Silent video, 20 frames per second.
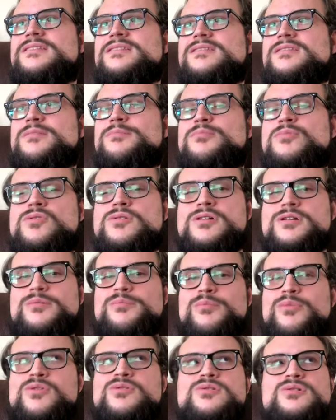the more
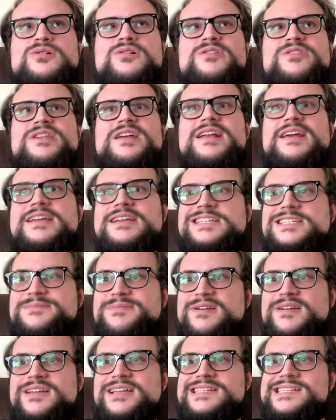and more that I
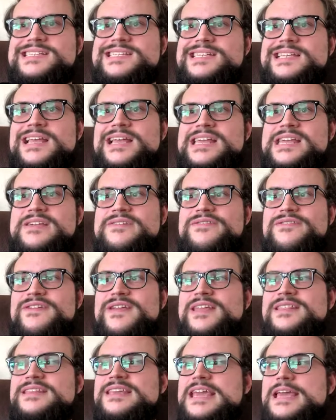experience life
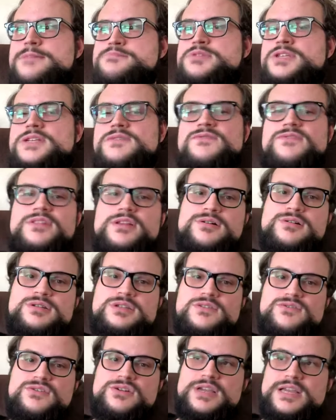in the ebbs and flows
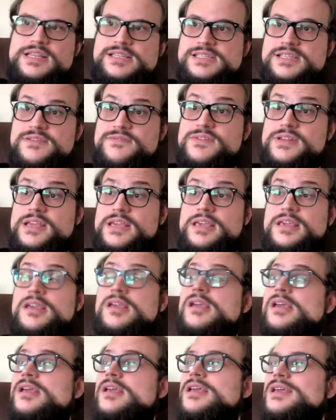of
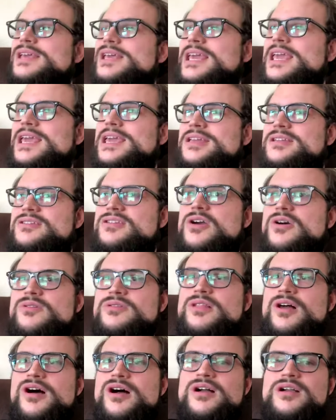creativity and no
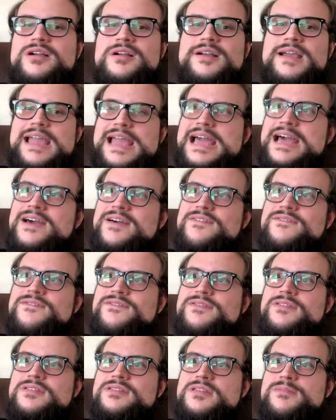longer
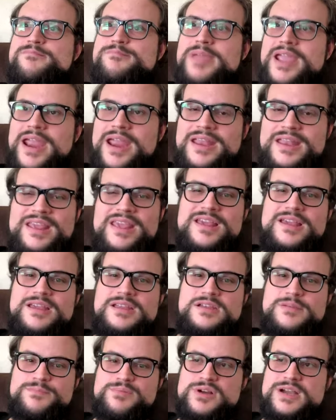have the mania
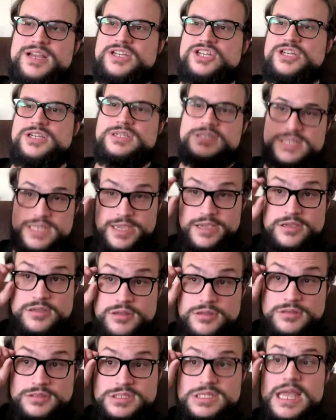and depression
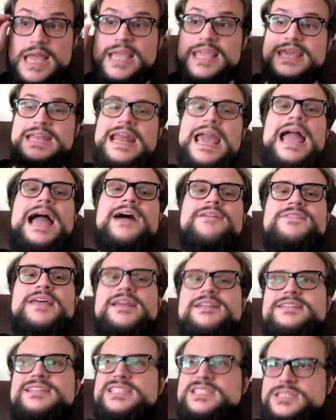cycles, I can have
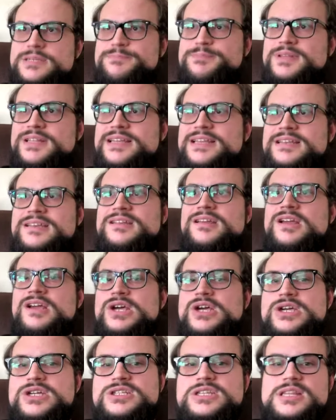that discipline
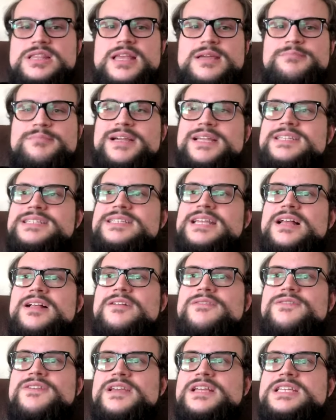to let
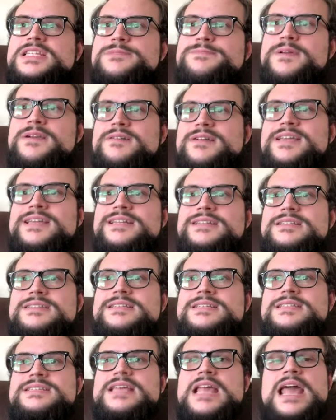myself
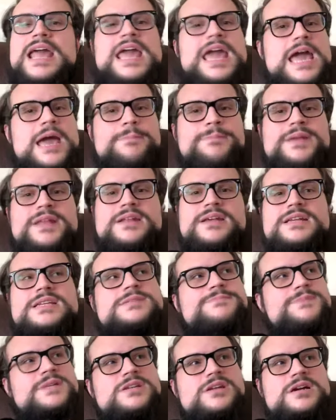experience
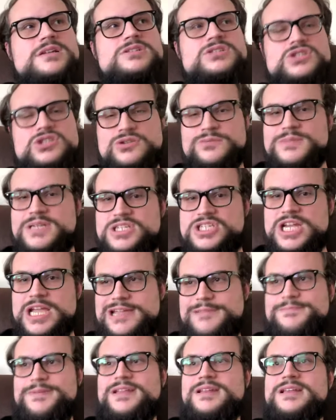happiness, but not too much
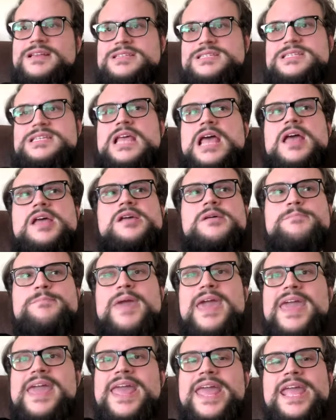happiness,
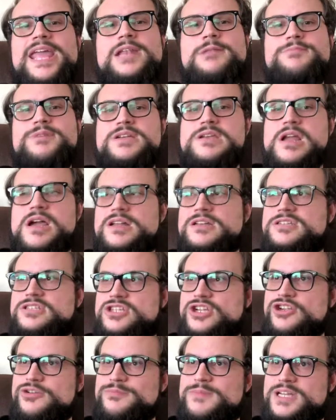pain, but not
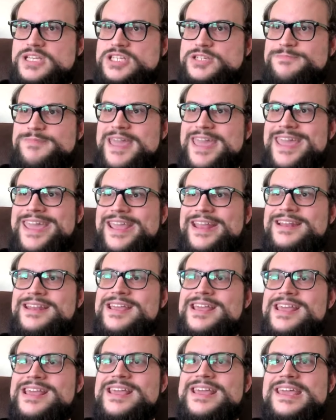too much pain,
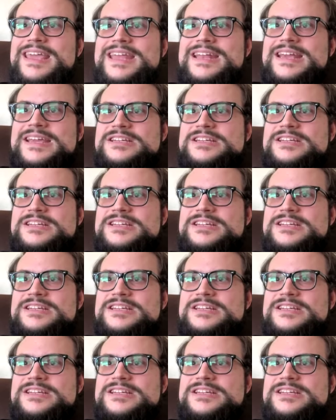and